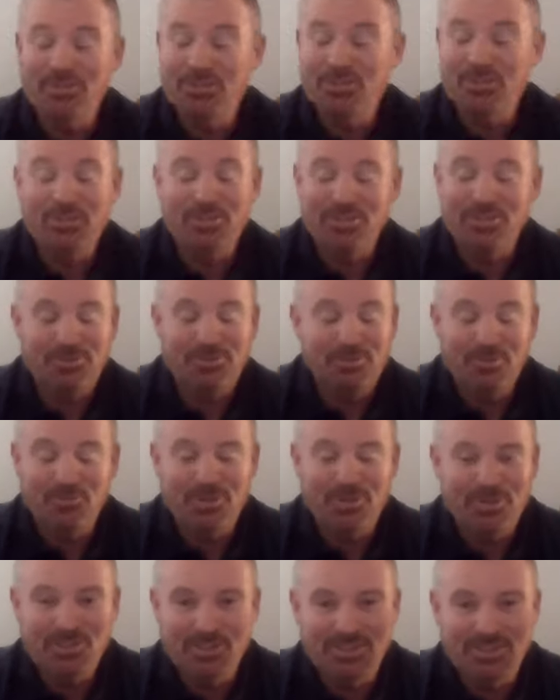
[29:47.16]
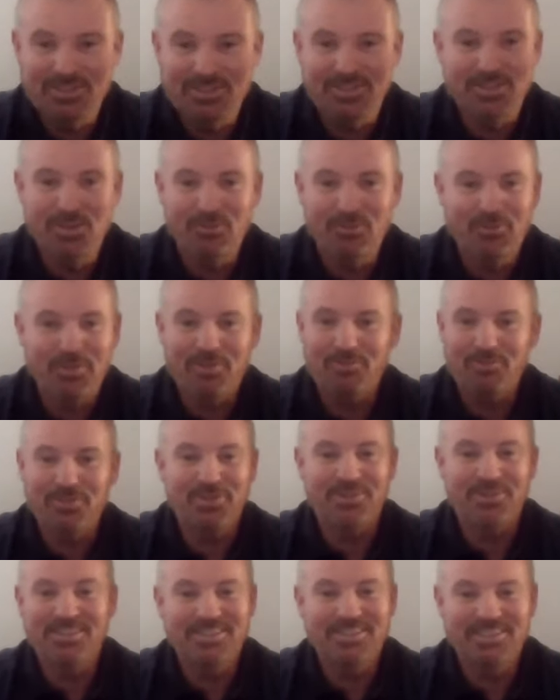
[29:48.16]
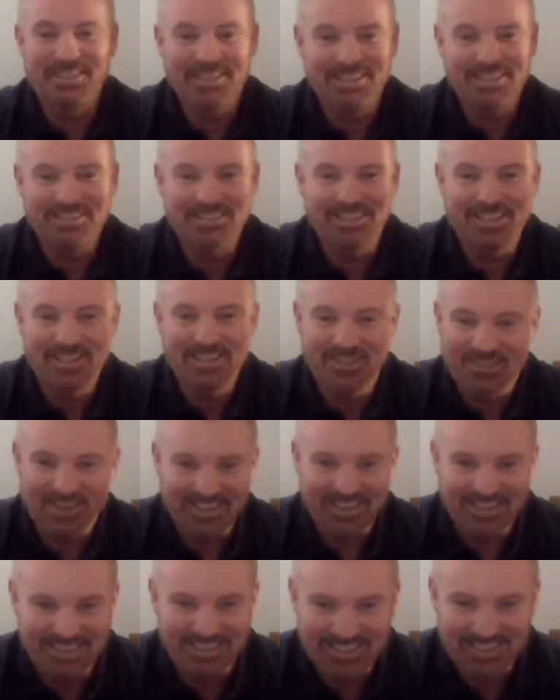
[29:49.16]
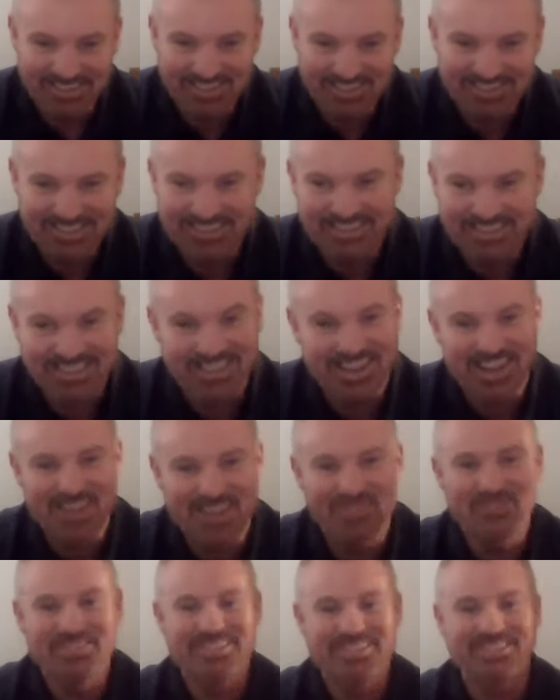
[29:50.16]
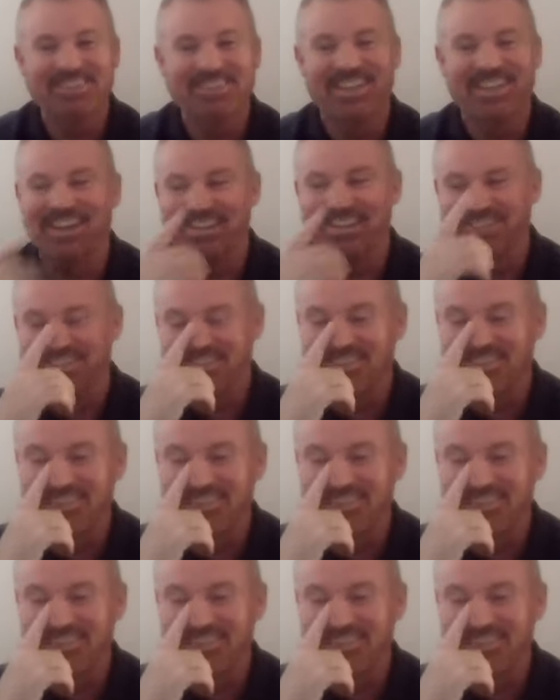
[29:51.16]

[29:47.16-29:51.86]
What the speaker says: it just refreshes itself every 30 seconds anyway. So you don't have to do that. So